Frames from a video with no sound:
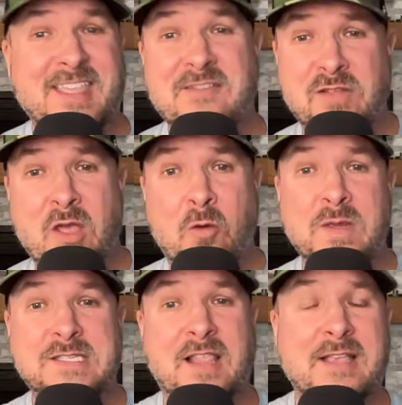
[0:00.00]
even though we
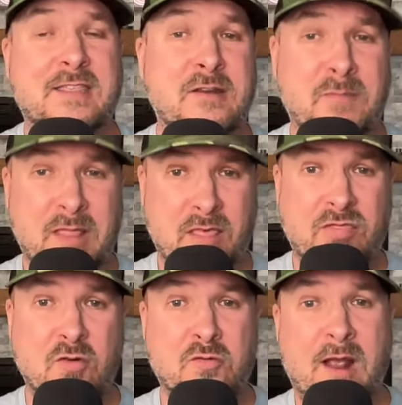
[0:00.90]
selected him in the
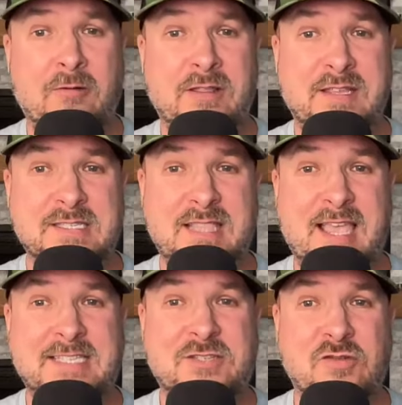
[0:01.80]
third round in this
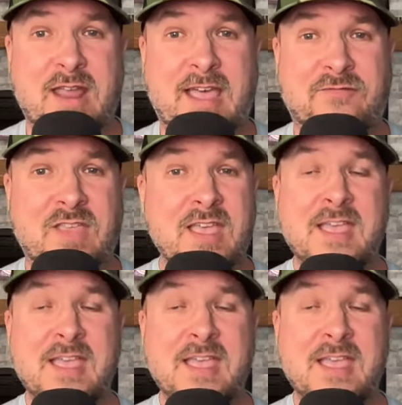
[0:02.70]
last draft.